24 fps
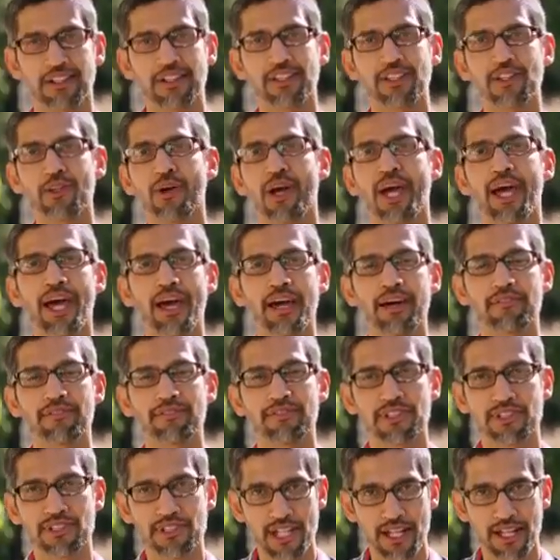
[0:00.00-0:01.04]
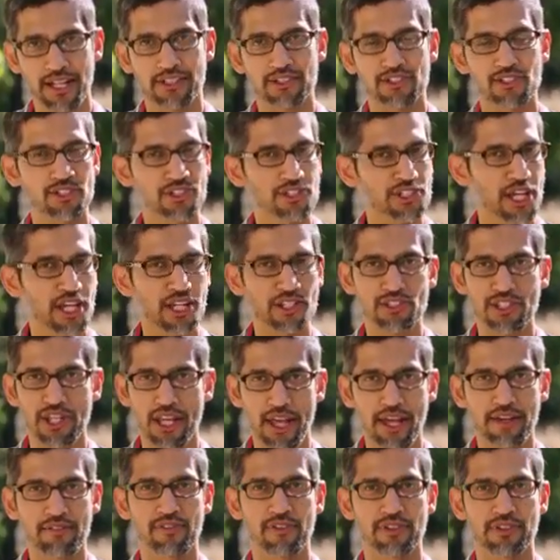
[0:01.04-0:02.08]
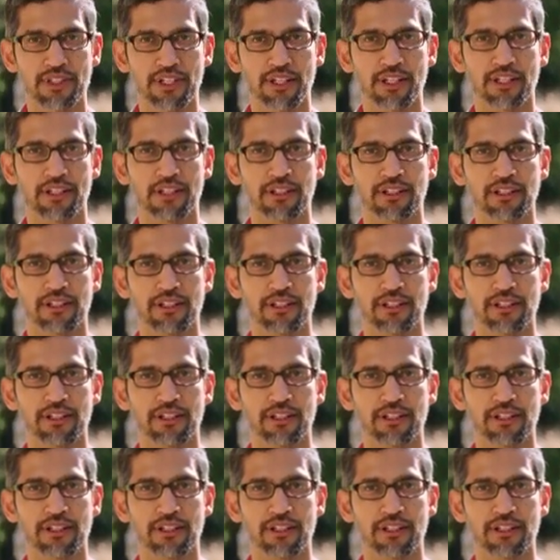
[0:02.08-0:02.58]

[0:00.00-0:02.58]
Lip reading: You have the chance to change everything.